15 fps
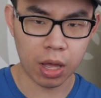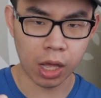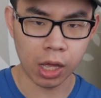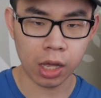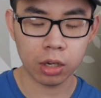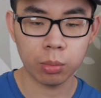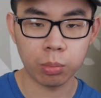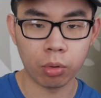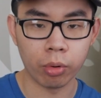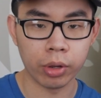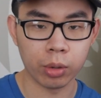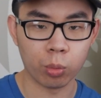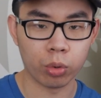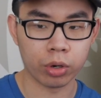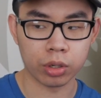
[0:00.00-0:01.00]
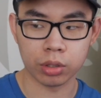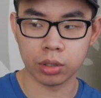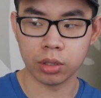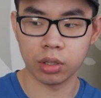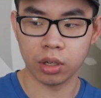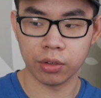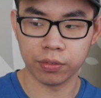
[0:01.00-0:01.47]
at a point where
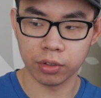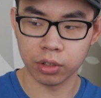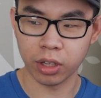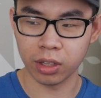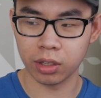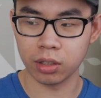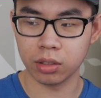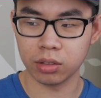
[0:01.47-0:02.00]
I feel like